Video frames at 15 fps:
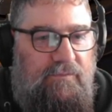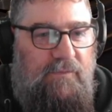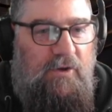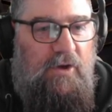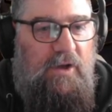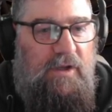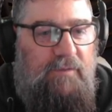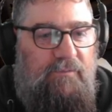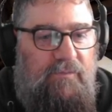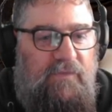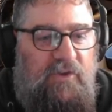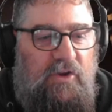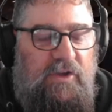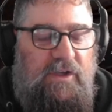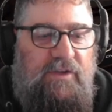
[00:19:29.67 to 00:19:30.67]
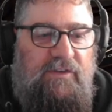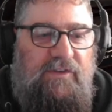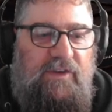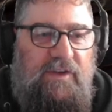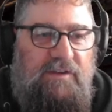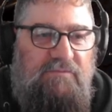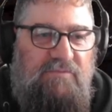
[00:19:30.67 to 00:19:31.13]
Alright, so you can
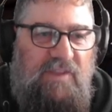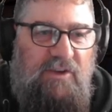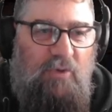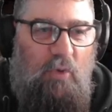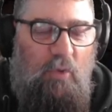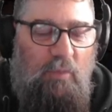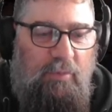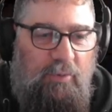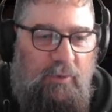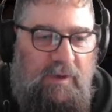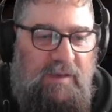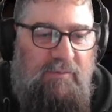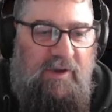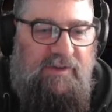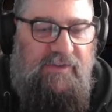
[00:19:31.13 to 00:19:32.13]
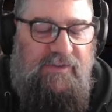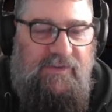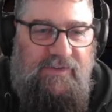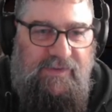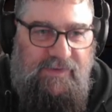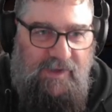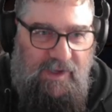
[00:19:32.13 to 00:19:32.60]
see they're all pretty much the
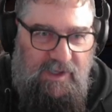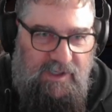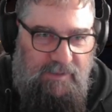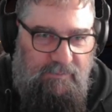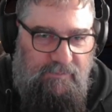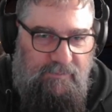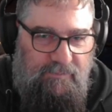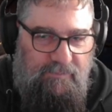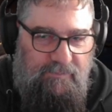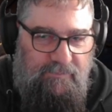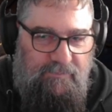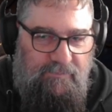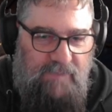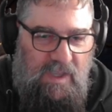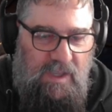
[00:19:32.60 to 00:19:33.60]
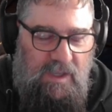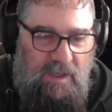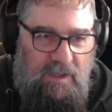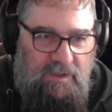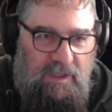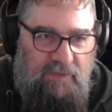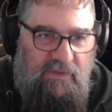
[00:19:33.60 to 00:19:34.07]
same.
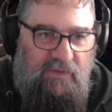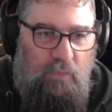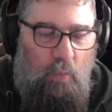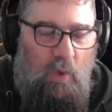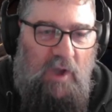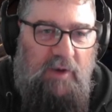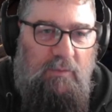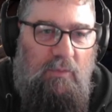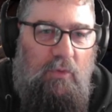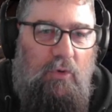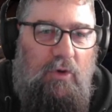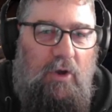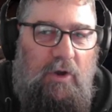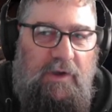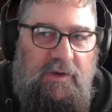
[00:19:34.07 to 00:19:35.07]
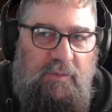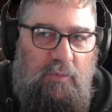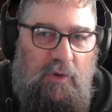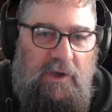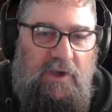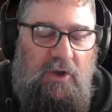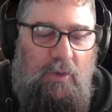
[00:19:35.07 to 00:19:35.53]
Now there's one more kind of
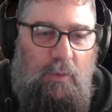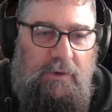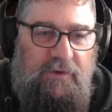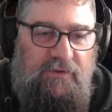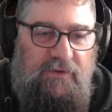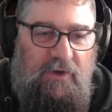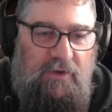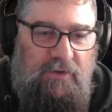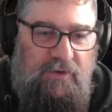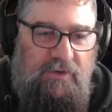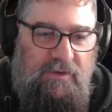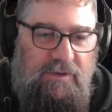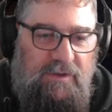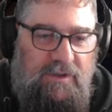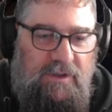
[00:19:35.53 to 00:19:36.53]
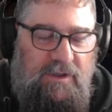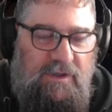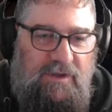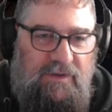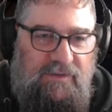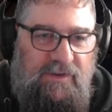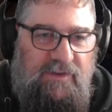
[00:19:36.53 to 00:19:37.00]
brake I want to show you,
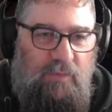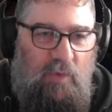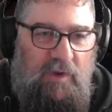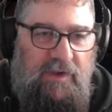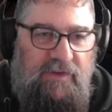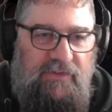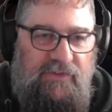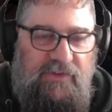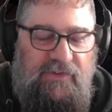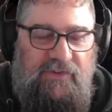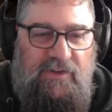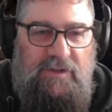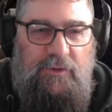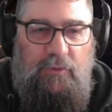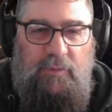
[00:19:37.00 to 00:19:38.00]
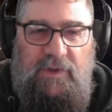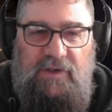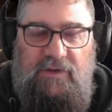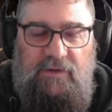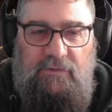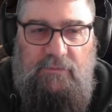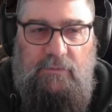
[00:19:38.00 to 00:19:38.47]
because this one is just a little bit
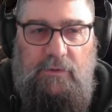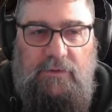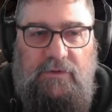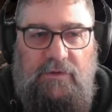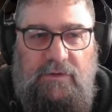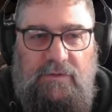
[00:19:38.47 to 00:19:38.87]
different.